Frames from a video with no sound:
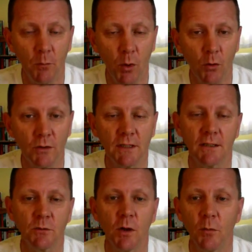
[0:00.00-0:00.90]
blogs
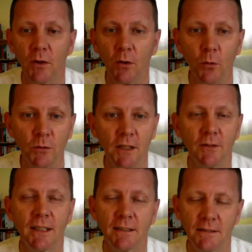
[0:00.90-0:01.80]
as well, but
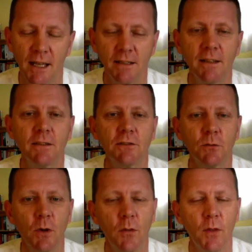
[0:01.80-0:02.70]
also exactly the
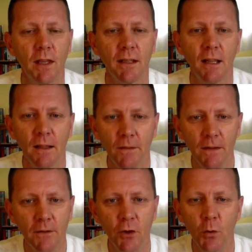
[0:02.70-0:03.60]
sort of thing that
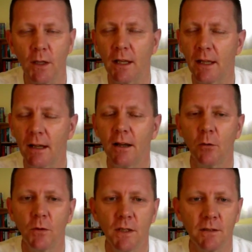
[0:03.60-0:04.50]
they're doing here
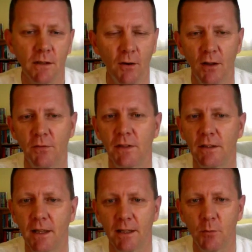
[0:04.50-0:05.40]
with this Life in
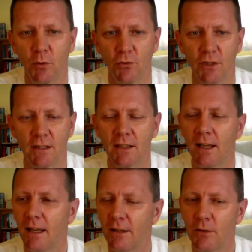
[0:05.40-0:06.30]
a Day project.
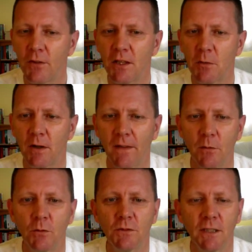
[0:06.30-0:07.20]
If you think about it, they
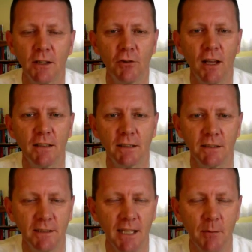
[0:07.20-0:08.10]
want to create a
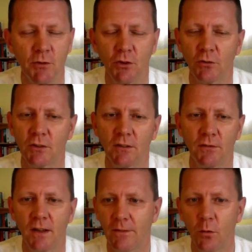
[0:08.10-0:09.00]
snapshot of
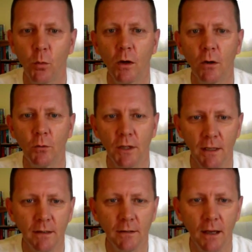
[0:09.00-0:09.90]
the world
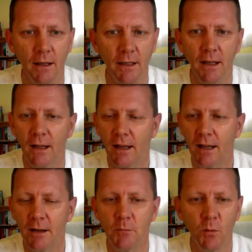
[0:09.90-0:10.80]
in a day.
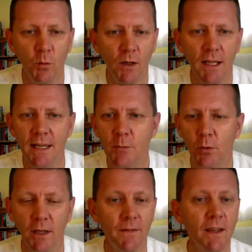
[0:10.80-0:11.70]
What
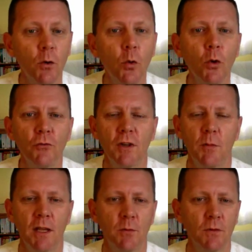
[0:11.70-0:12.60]
anybody, the ordinary
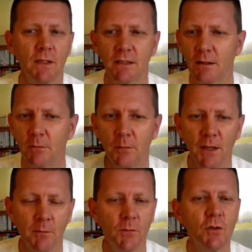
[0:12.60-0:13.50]
people, these aren't
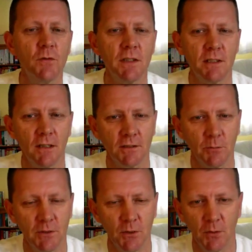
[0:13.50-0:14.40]
big movie stars
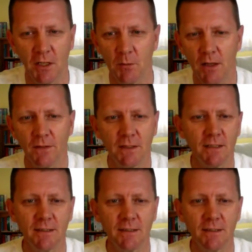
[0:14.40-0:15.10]
that we're talking about. This